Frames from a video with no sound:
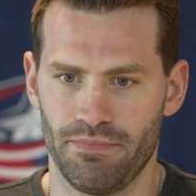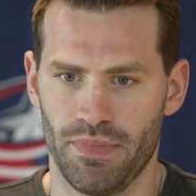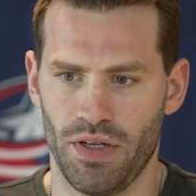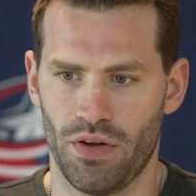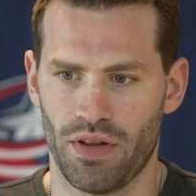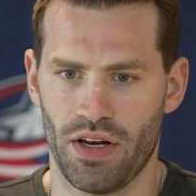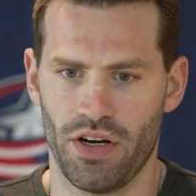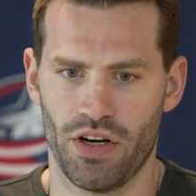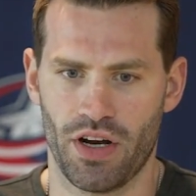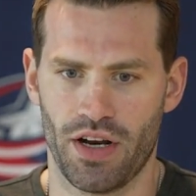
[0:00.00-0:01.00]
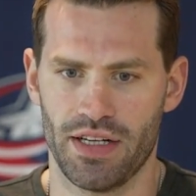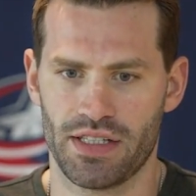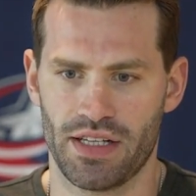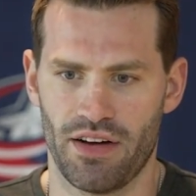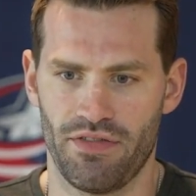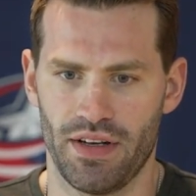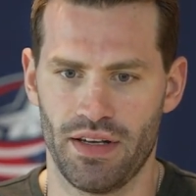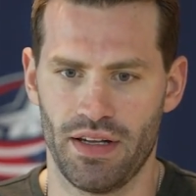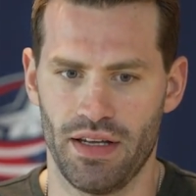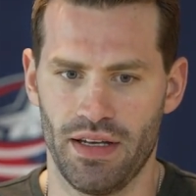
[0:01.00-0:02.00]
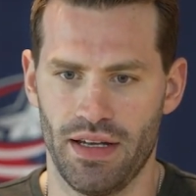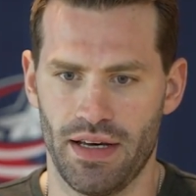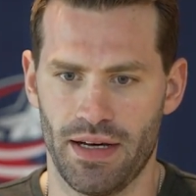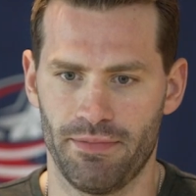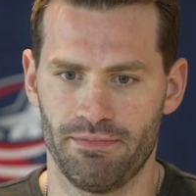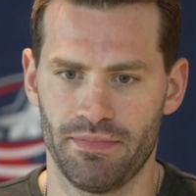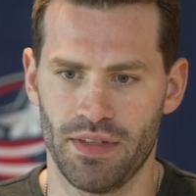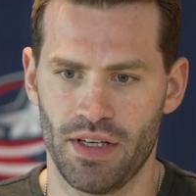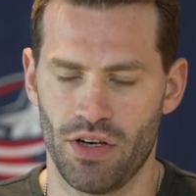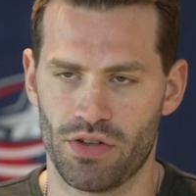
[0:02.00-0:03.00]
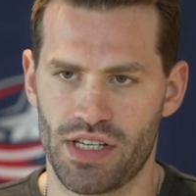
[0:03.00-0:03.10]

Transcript: you know, your on-ice stuff and you know,